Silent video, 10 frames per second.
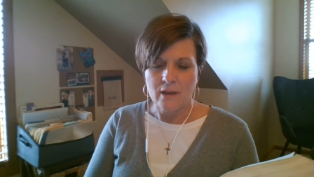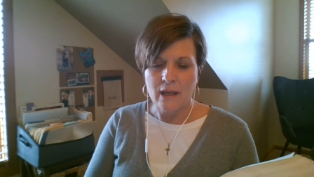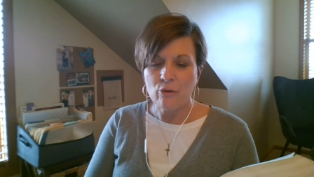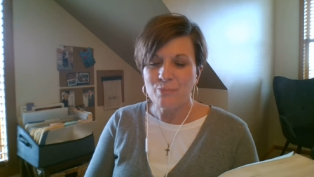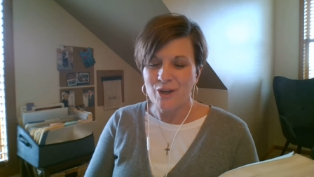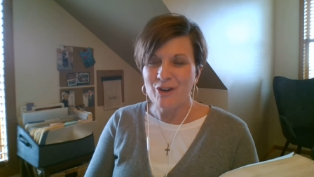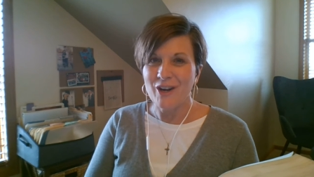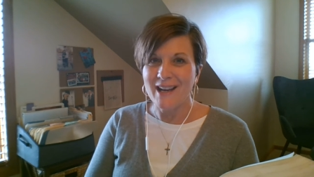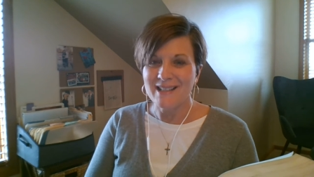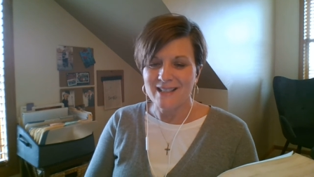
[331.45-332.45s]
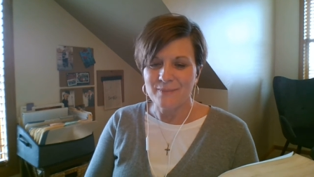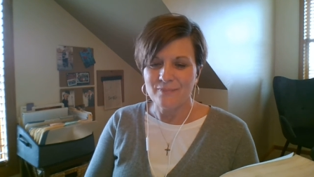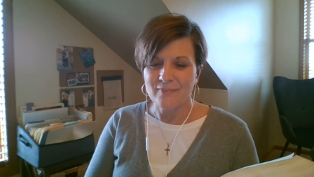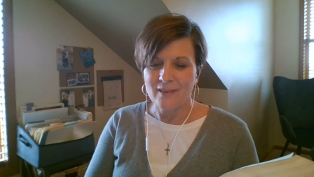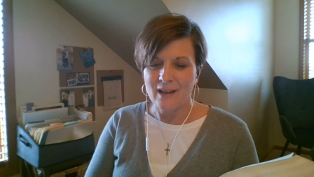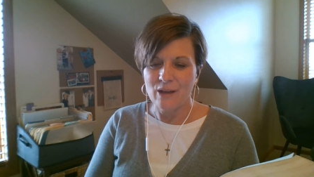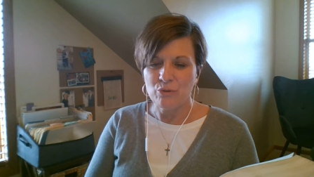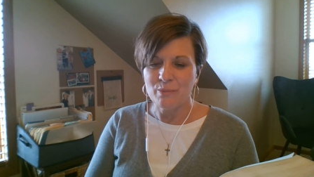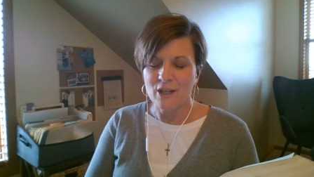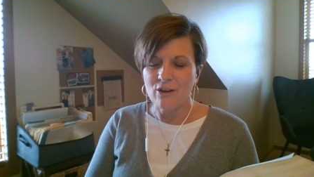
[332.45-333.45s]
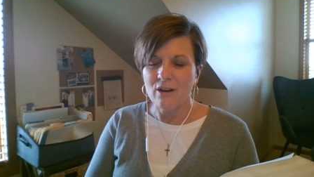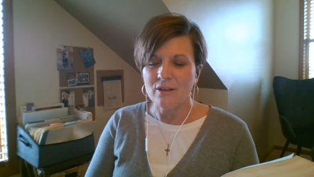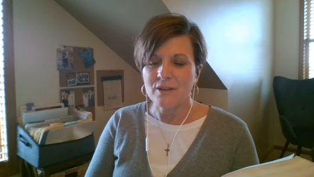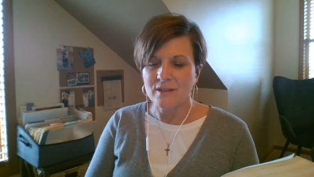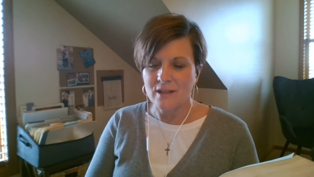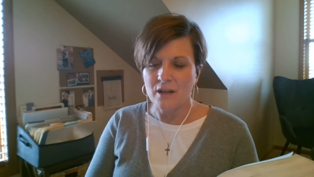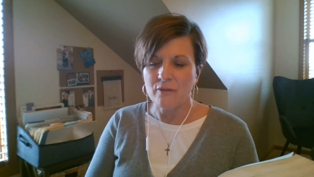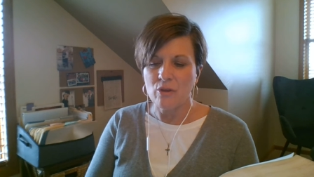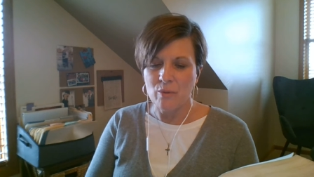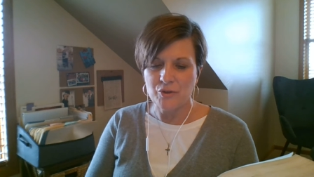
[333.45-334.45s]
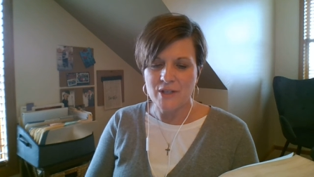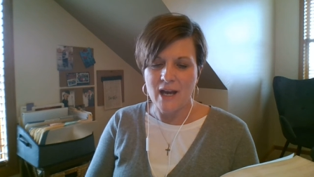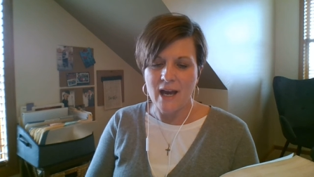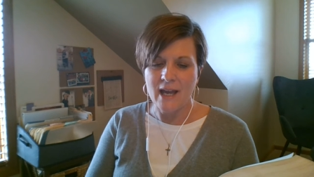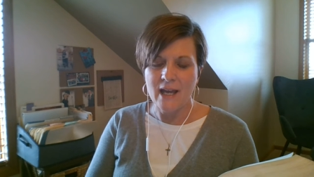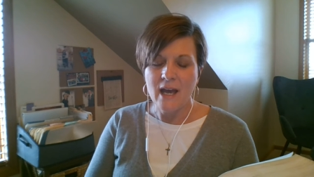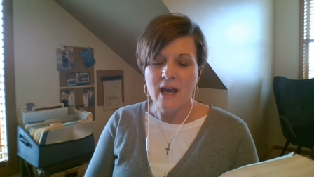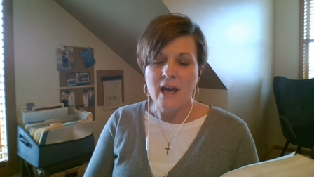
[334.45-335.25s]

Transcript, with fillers: He will be great and will be called the Son of the Most High,